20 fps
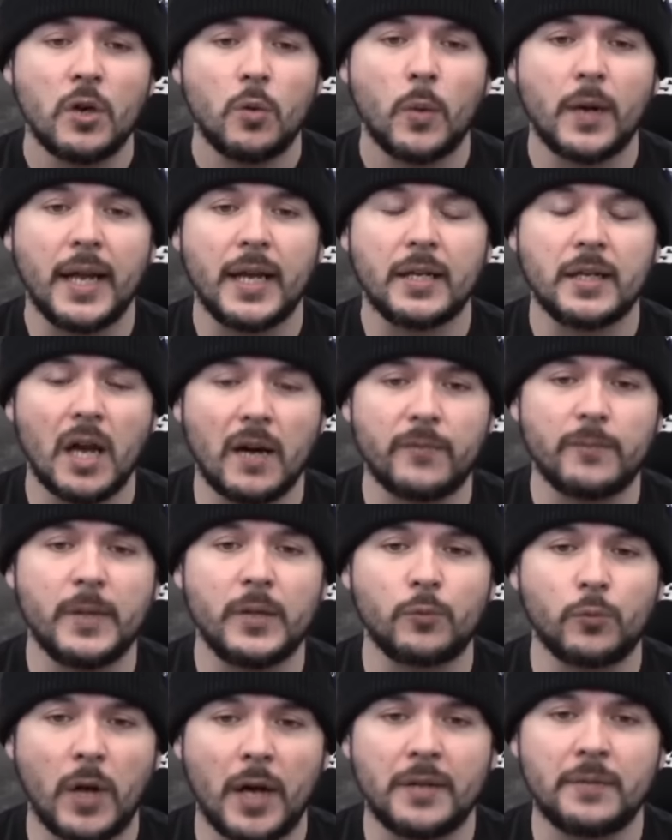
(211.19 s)
when a
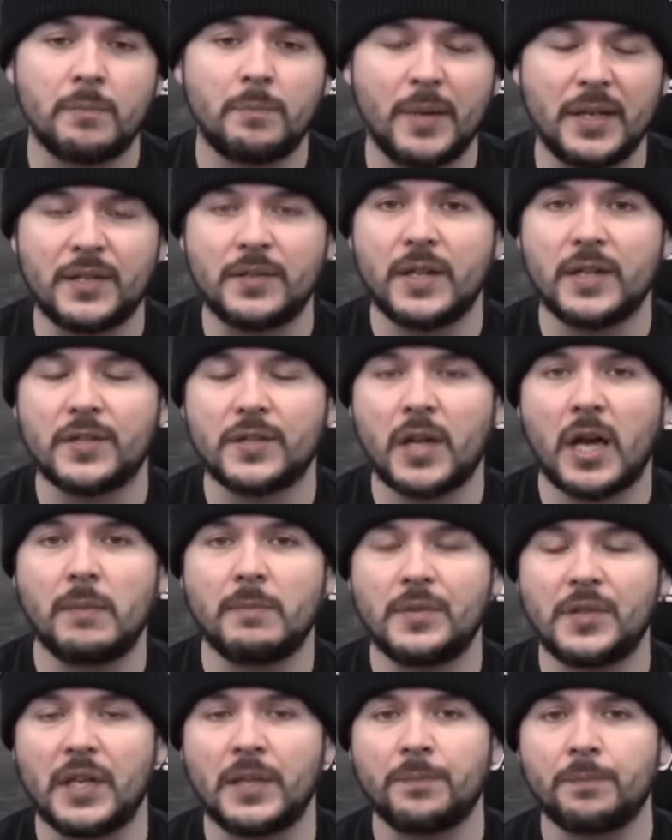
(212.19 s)
government-run business
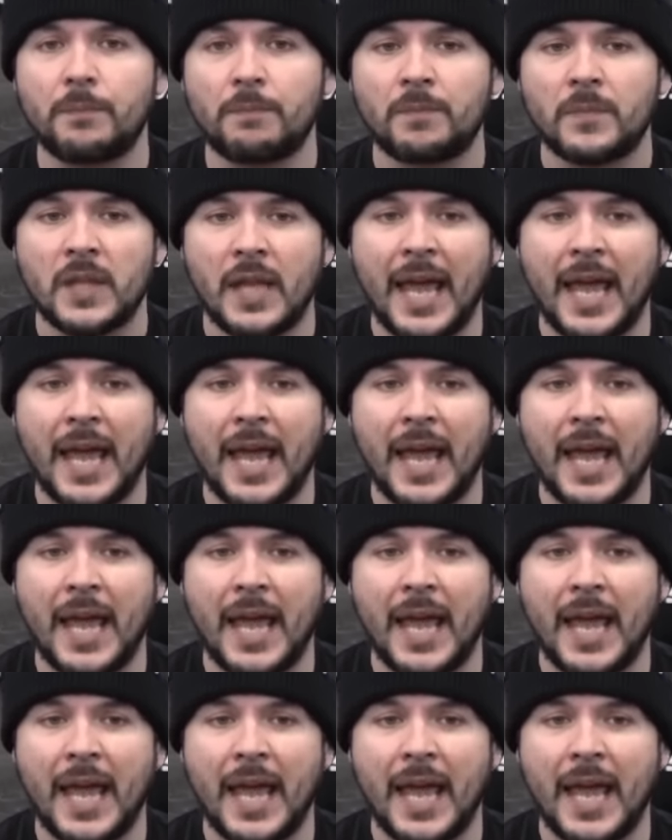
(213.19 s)
comes in